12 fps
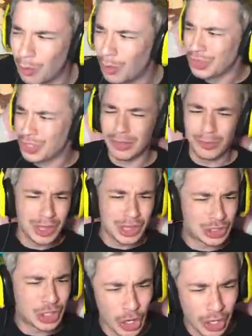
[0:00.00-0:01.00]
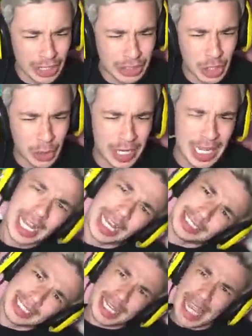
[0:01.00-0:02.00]
What the turret doing?
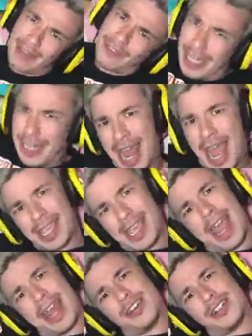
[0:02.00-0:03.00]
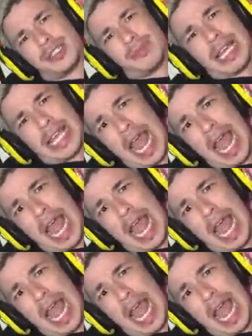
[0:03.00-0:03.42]
It's like having a neck aneurysm. Like,